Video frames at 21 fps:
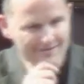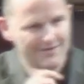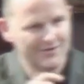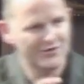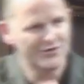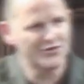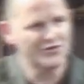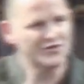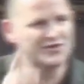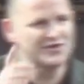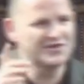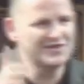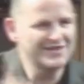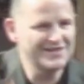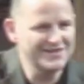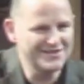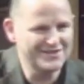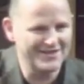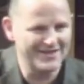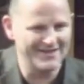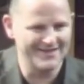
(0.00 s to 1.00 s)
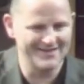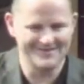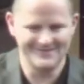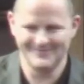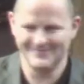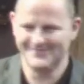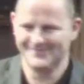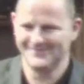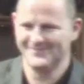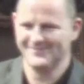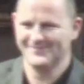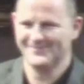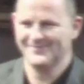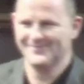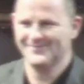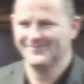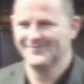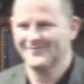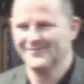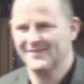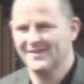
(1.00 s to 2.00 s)
God sees that.
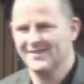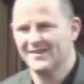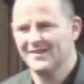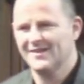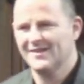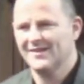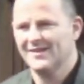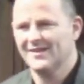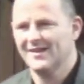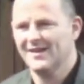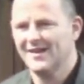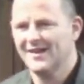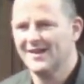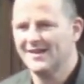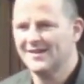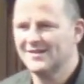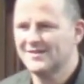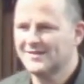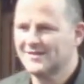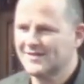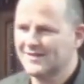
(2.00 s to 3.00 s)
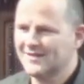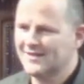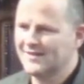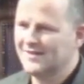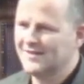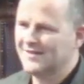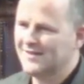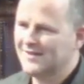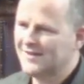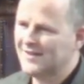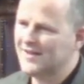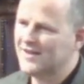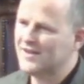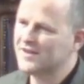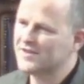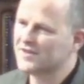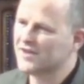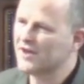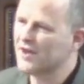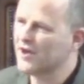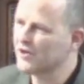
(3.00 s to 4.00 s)
And it
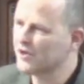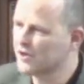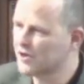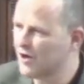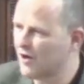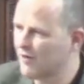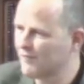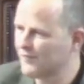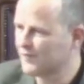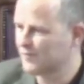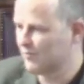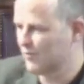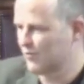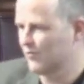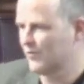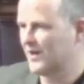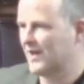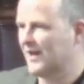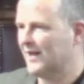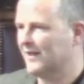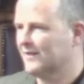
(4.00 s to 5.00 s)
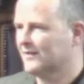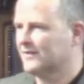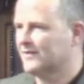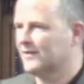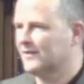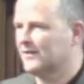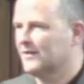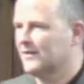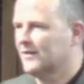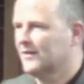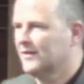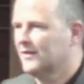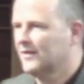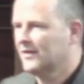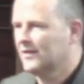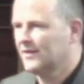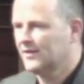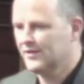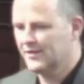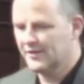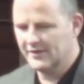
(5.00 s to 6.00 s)
is an uncomfortable reality
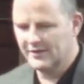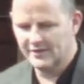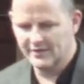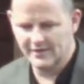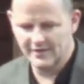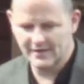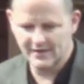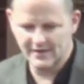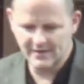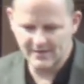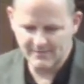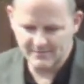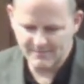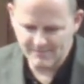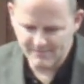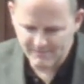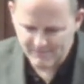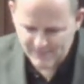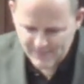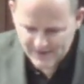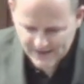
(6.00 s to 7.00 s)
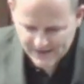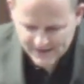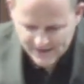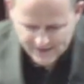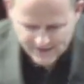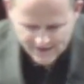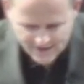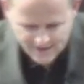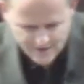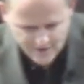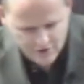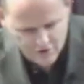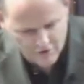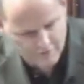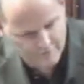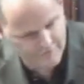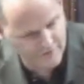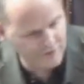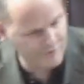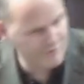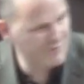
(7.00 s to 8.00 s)
that many
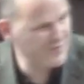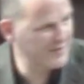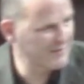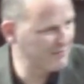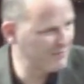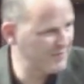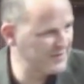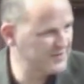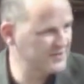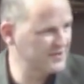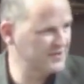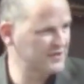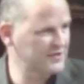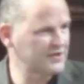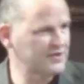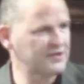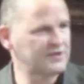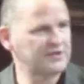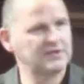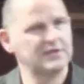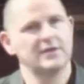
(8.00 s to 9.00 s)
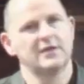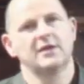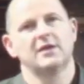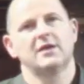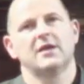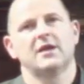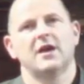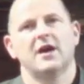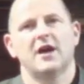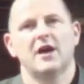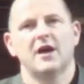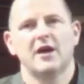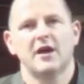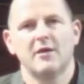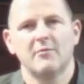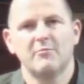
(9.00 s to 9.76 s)
of our big businesses are